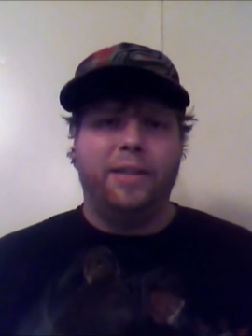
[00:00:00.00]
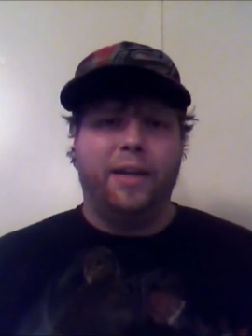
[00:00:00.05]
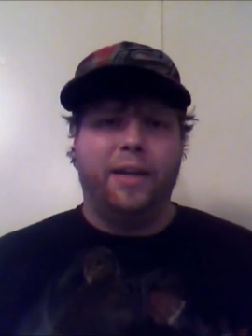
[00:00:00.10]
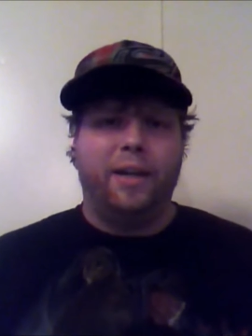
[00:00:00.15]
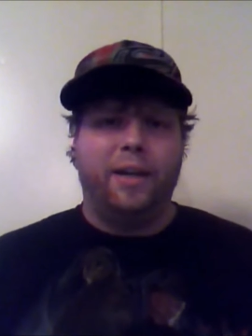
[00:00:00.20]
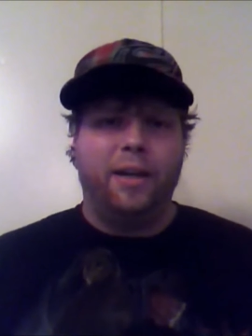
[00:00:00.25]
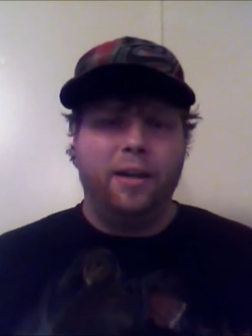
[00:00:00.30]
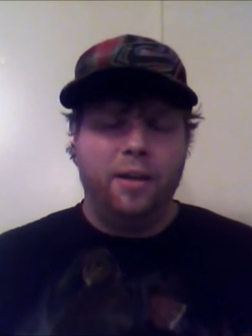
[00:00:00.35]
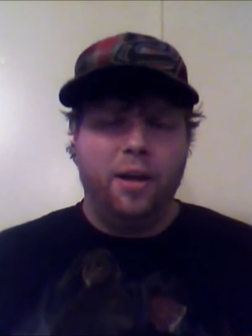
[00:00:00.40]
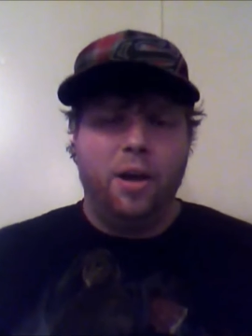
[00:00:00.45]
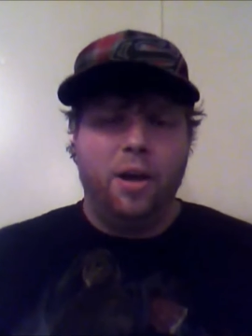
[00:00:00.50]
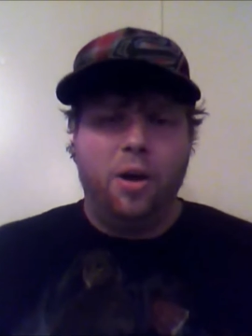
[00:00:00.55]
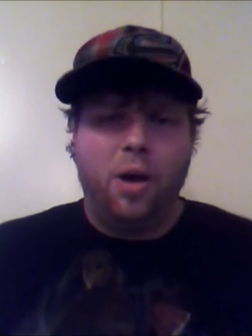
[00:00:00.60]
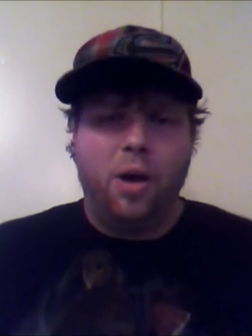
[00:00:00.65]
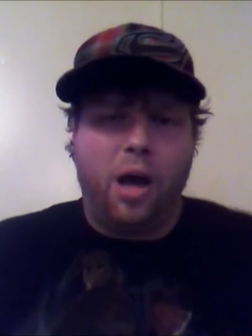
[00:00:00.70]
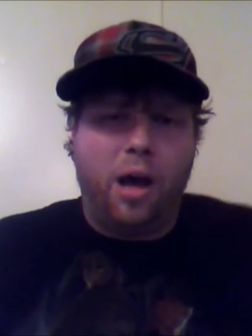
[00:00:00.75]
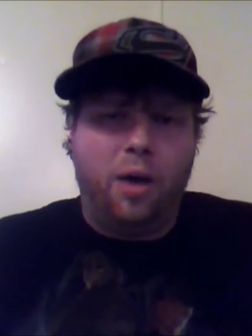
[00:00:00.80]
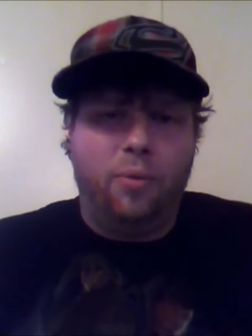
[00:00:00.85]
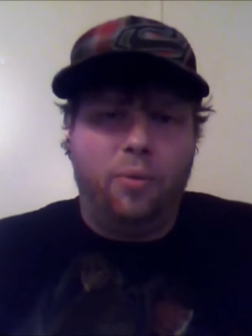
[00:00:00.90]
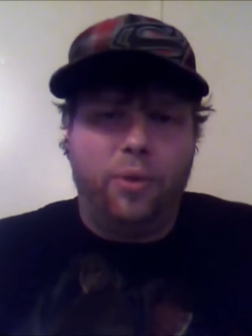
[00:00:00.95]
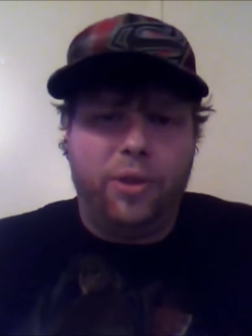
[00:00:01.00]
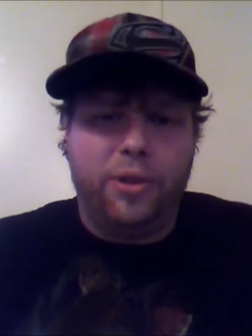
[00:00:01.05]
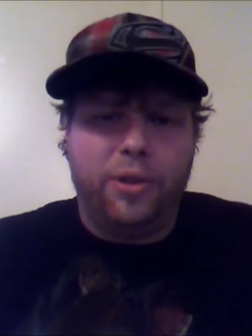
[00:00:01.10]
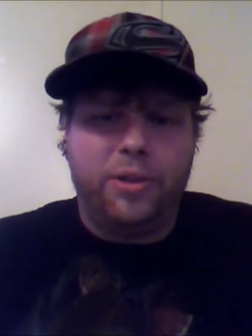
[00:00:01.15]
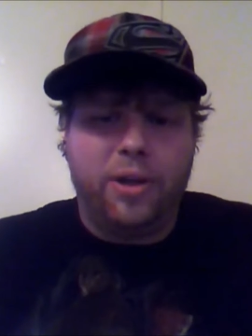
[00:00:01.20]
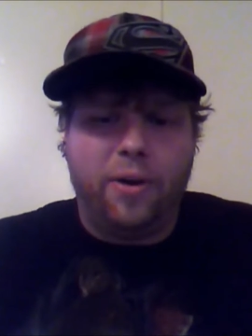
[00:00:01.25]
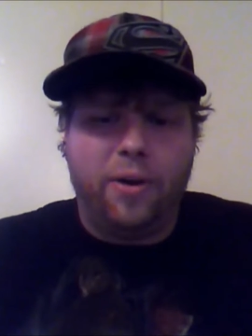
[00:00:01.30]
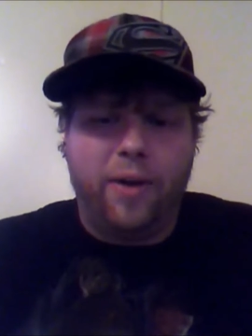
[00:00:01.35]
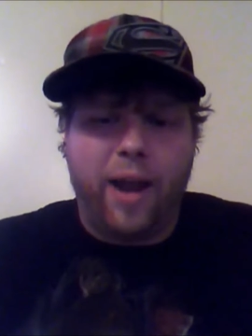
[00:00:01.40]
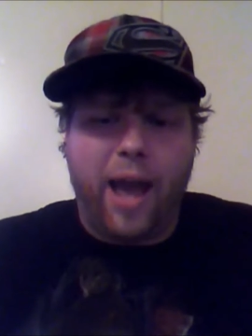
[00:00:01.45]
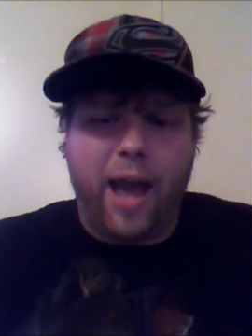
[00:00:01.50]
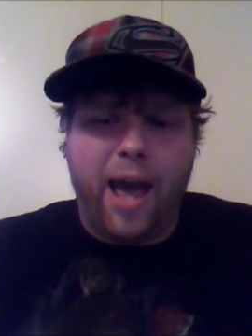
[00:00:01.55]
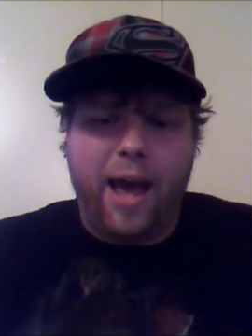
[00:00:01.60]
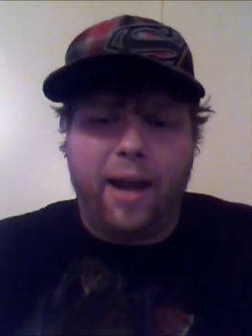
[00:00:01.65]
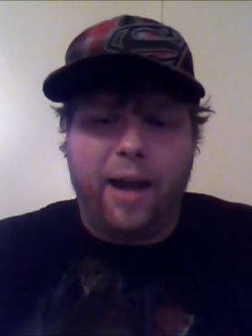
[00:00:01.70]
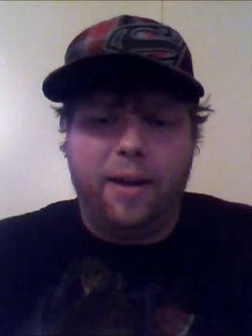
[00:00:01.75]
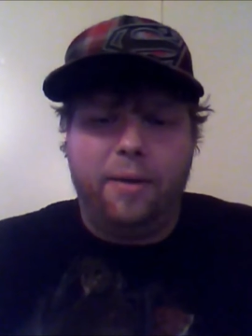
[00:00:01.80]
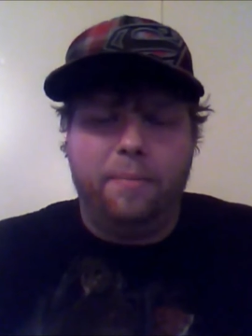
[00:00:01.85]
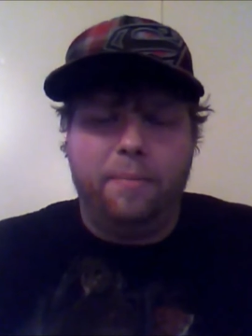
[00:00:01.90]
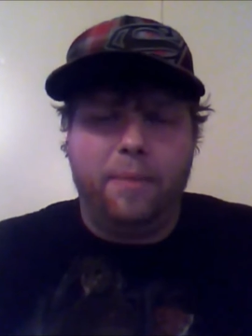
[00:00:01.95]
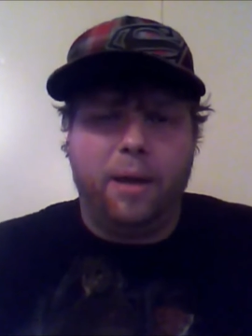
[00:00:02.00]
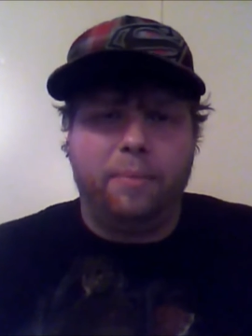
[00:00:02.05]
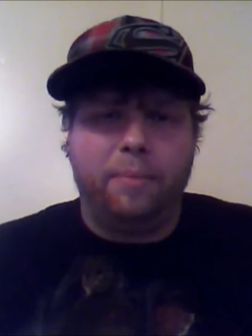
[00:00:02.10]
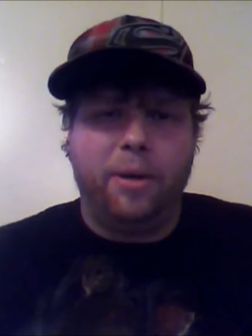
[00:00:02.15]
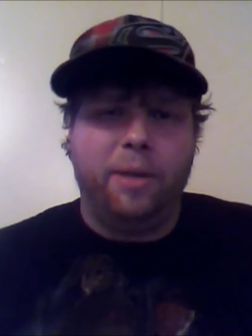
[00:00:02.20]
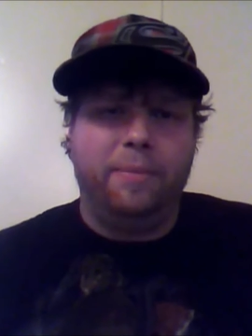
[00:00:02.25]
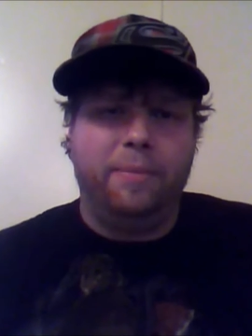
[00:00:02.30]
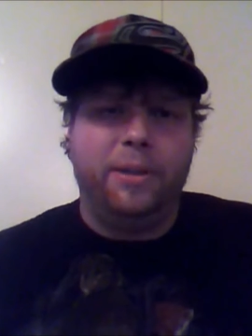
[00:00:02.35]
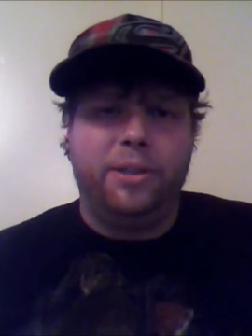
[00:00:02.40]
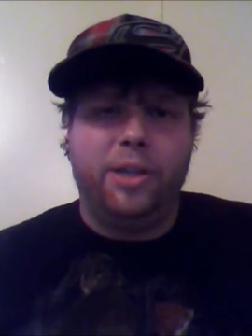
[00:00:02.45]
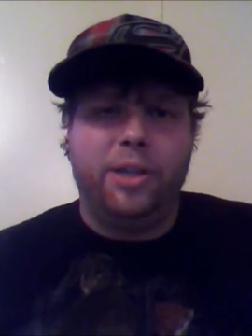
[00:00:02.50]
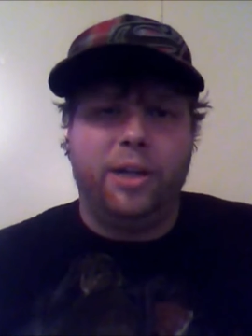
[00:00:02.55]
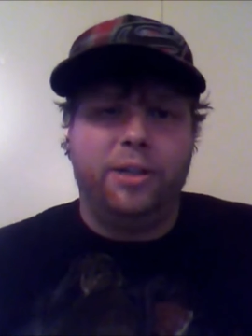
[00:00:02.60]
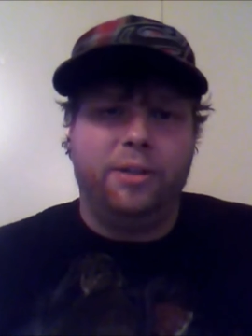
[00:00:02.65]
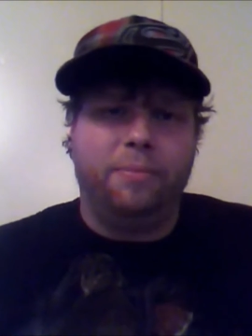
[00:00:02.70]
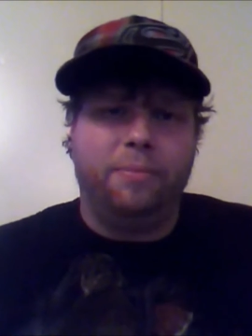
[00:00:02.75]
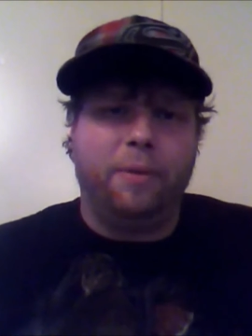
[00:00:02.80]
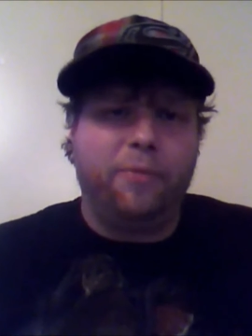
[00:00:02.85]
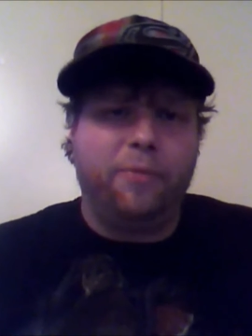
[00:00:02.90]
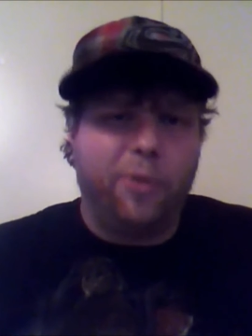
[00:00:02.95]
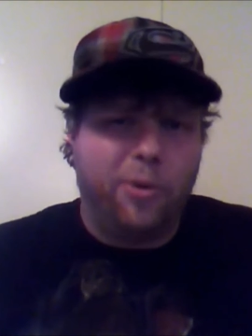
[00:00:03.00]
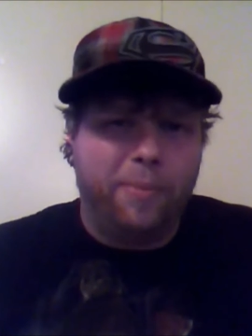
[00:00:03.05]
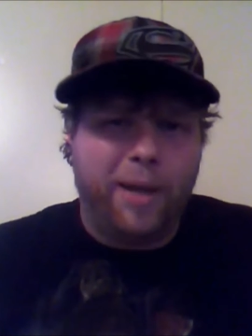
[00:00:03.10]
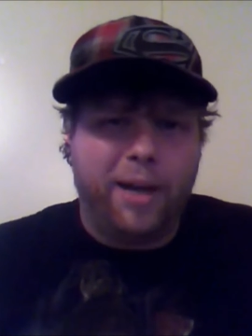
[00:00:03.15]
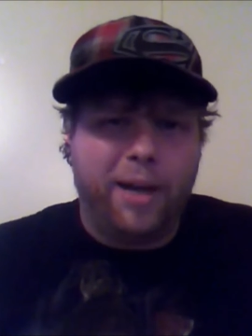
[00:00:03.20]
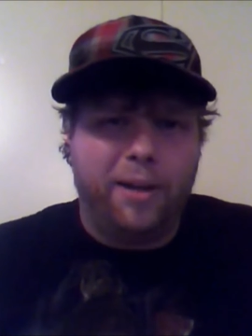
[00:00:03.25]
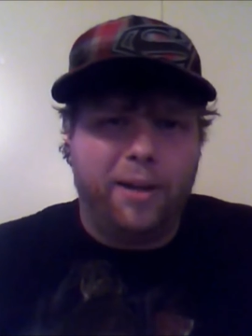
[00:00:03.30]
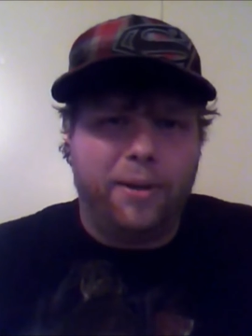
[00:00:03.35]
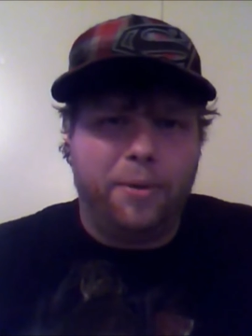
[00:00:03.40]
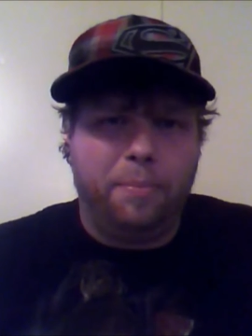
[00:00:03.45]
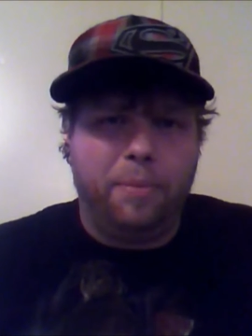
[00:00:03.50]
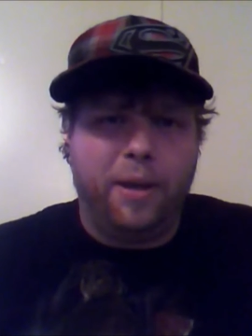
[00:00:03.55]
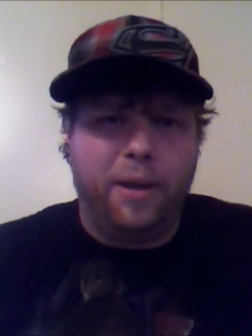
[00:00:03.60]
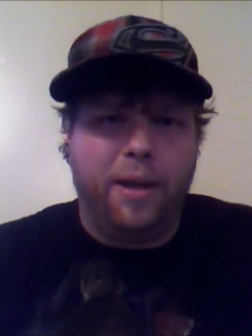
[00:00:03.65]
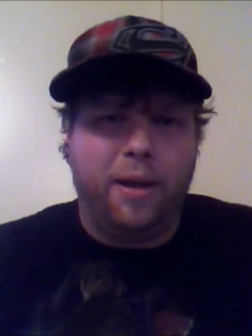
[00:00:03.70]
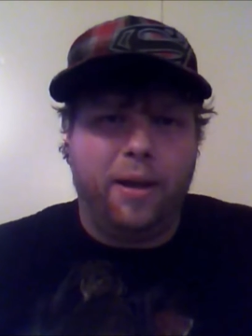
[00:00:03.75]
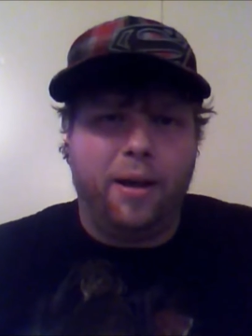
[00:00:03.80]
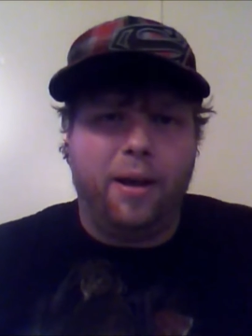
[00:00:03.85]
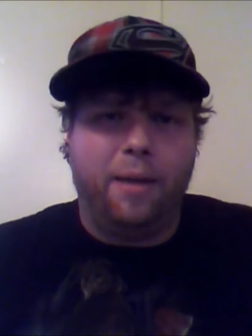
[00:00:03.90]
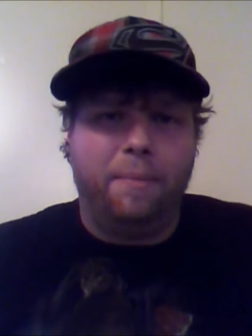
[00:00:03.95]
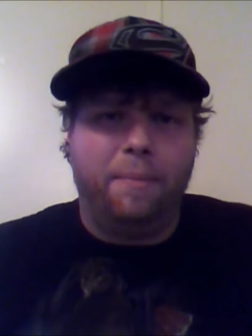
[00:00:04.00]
Dig with Atari Adam. I'm going to be changing my format a little bit.